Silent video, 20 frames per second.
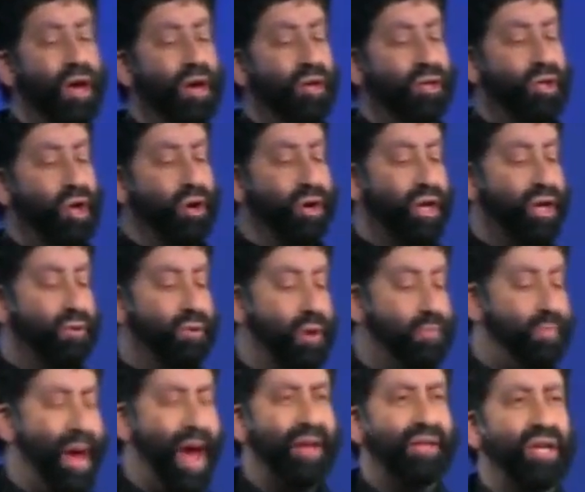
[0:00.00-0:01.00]
turning to
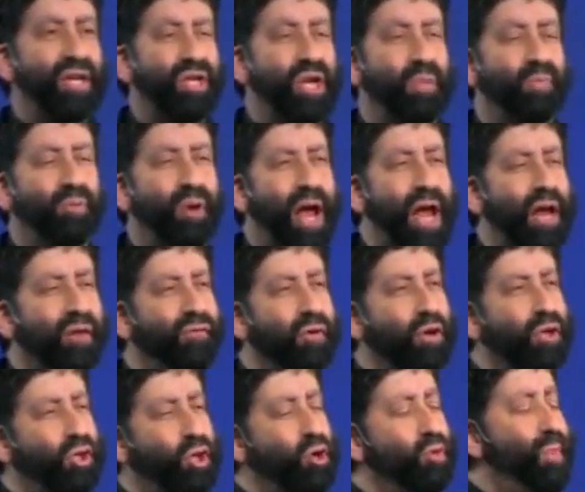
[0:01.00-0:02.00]
repentance and praying for
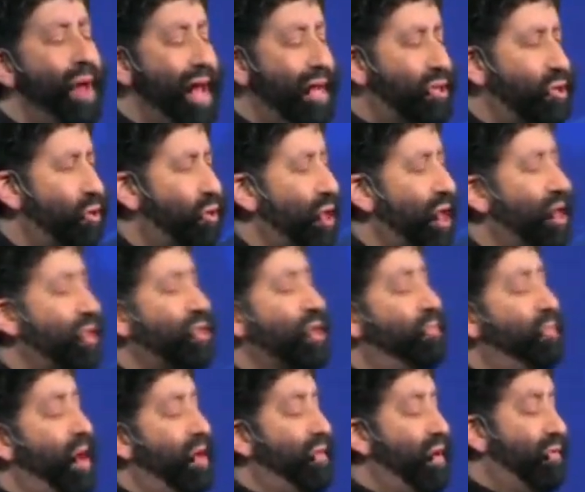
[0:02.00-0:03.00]
two major things
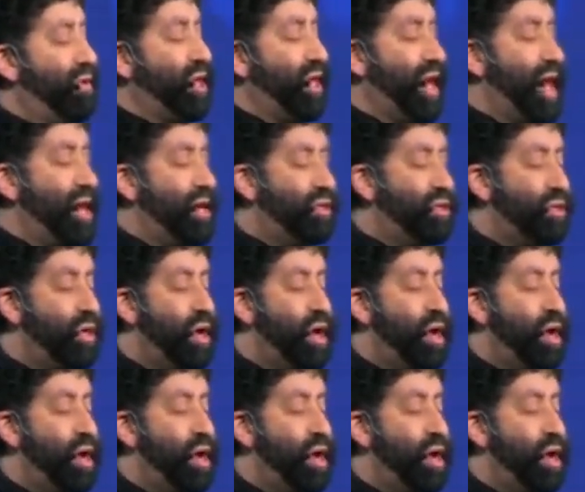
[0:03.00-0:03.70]
above everything else.